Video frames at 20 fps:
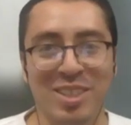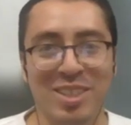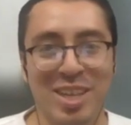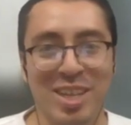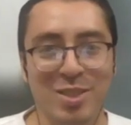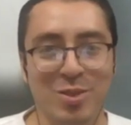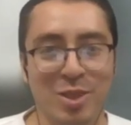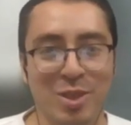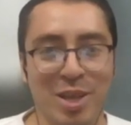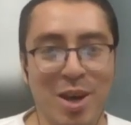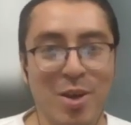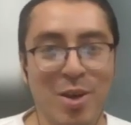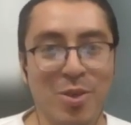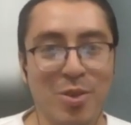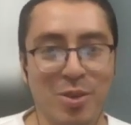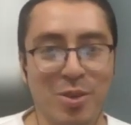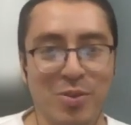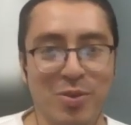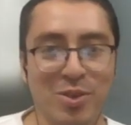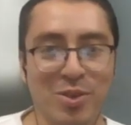It's actually
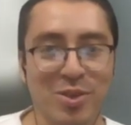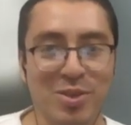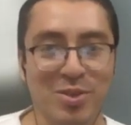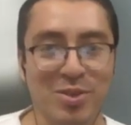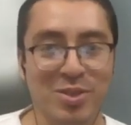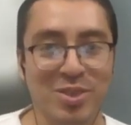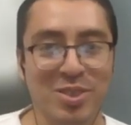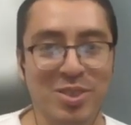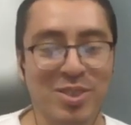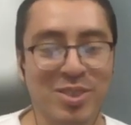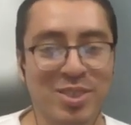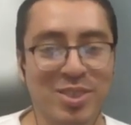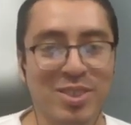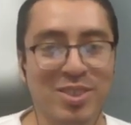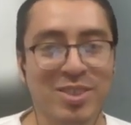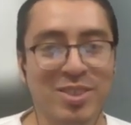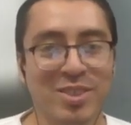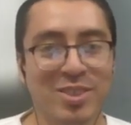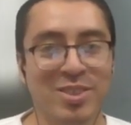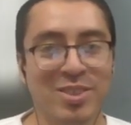healthy for you
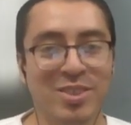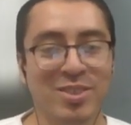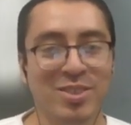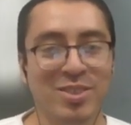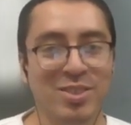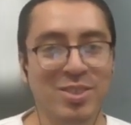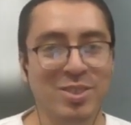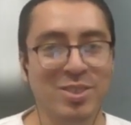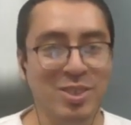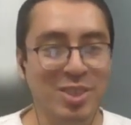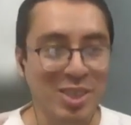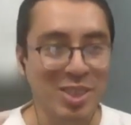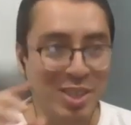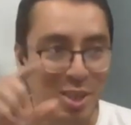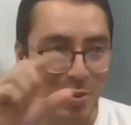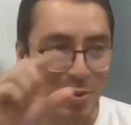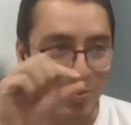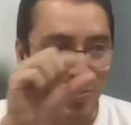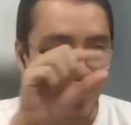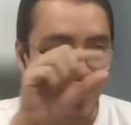to
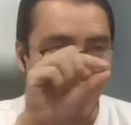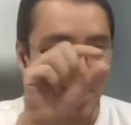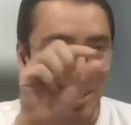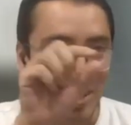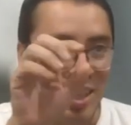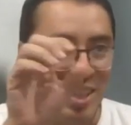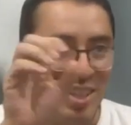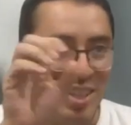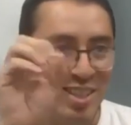keep like